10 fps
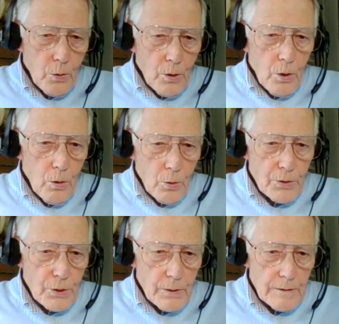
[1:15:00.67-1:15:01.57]
a
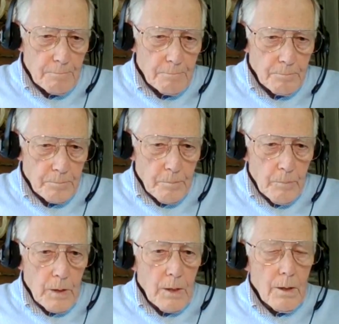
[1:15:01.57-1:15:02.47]
horse.
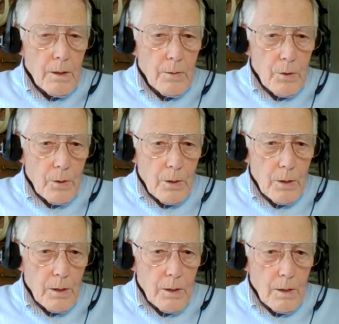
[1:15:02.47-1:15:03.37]

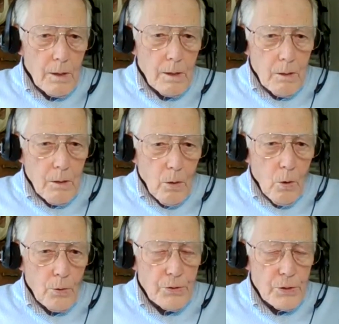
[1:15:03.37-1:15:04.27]
The
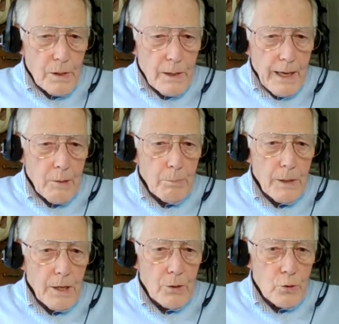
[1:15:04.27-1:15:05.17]
horse can
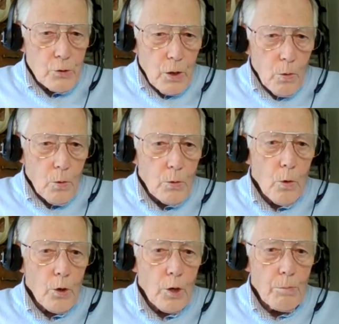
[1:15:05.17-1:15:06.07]
be controlled
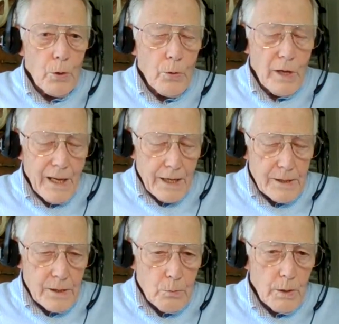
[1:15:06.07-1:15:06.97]
or
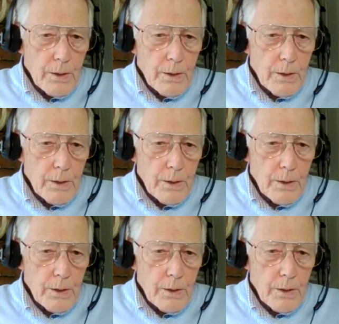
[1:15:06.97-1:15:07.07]
communicated with.